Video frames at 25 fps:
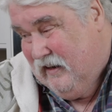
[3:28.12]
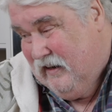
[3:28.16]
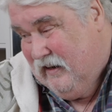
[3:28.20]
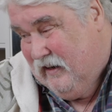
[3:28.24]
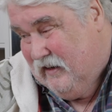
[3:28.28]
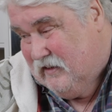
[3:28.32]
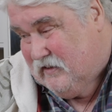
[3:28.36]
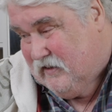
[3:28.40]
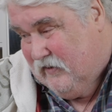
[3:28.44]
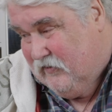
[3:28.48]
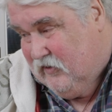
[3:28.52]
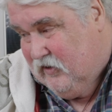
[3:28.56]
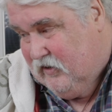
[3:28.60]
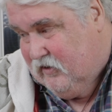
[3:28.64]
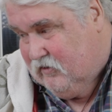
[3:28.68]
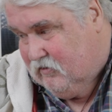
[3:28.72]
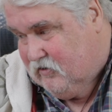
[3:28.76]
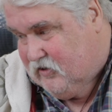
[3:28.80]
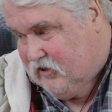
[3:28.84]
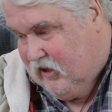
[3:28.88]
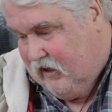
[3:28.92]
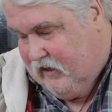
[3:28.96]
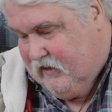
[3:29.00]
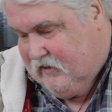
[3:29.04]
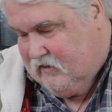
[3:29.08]
Let's have a little
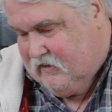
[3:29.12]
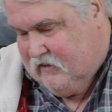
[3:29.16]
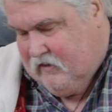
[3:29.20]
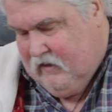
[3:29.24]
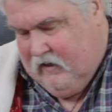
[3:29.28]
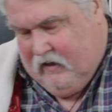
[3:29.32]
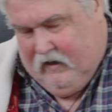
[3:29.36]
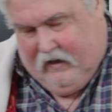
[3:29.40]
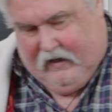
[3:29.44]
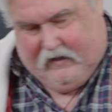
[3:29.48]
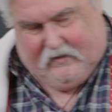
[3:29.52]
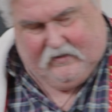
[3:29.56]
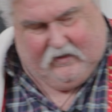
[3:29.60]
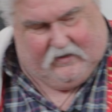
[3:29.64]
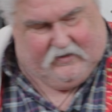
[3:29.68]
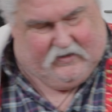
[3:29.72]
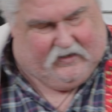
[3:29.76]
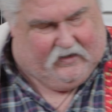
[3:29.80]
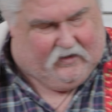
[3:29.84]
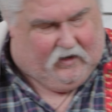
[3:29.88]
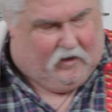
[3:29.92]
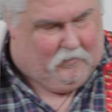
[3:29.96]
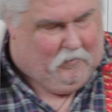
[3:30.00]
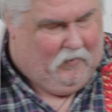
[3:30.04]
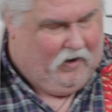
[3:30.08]
taste. As I
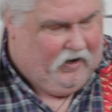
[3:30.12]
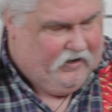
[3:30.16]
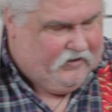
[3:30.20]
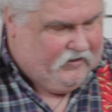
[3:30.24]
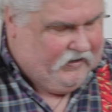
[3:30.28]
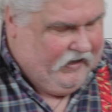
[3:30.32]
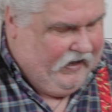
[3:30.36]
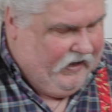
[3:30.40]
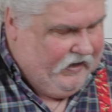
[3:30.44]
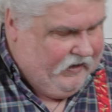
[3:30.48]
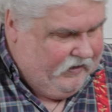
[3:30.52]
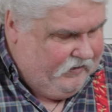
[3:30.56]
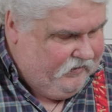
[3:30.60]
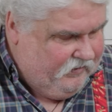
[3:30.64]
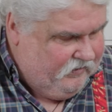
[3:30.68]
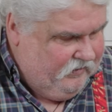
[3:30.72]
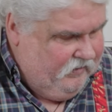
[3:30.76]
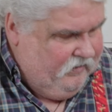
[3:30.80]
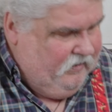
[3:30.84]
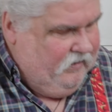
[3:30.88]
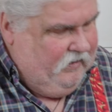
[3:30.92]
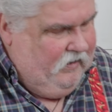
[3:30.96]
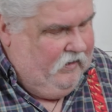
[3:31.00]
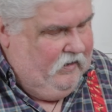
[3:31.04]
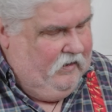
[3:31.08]
said, I might add
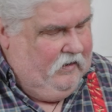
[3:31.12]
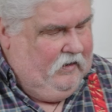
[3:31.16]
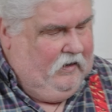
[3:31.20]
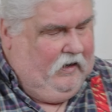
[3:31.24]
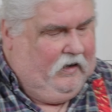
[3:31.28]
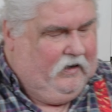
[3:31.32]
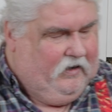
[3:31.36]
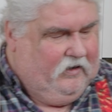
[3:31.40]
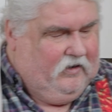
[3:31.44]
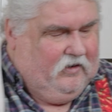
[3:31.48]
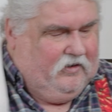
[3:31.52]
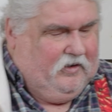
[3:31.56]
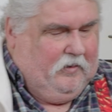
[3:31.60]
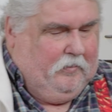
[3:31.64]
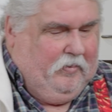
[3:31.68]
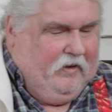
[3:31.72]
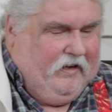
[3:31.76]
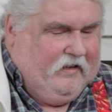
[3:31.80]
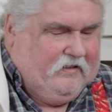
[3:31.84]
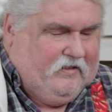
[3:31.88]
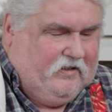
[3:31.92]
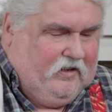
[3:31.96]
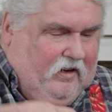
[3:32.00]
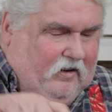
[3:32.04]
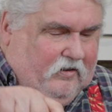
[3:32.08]
a little
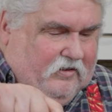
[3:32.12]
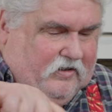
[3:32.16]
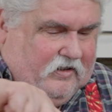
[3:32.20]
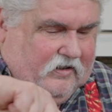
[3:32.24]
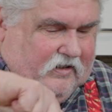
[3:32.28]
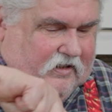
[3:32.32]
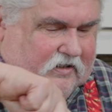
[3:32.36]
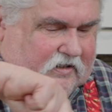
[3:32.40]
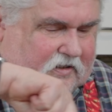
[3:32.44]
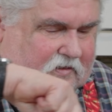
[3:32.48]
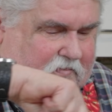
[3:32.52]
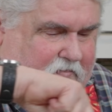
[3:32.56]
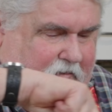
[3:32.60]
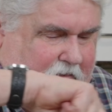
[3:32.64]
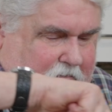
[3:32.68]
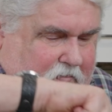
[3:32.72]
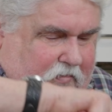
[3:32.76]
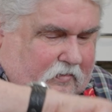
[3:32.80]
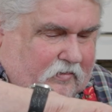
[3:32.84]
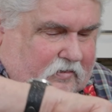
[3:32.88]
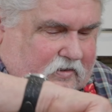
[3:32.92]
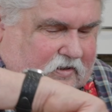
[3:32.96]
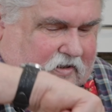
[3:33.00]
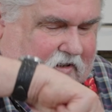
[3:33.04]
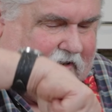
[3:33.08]
Tabasco to this, but
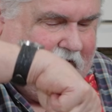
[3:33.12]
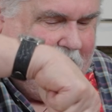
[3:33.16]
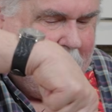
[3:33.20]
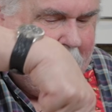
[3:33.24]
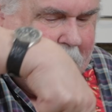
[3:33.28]
we'll see.